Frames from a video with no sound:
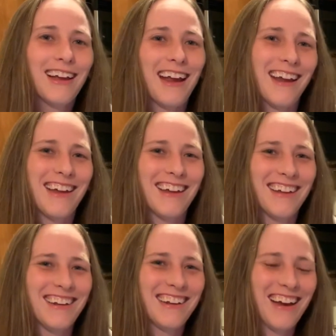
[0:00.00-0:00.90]

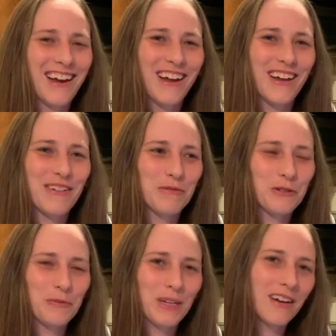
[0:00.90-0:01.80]
and I
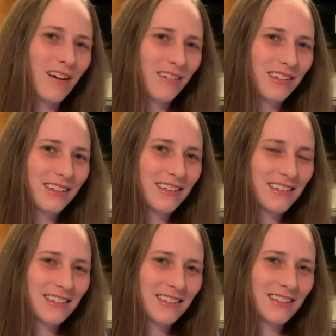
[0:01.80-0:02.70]
will be calling
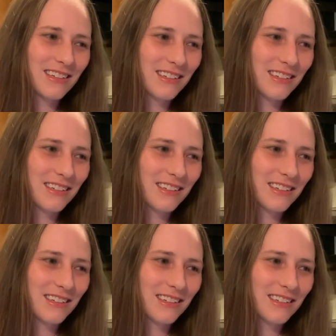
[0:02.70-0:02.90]
this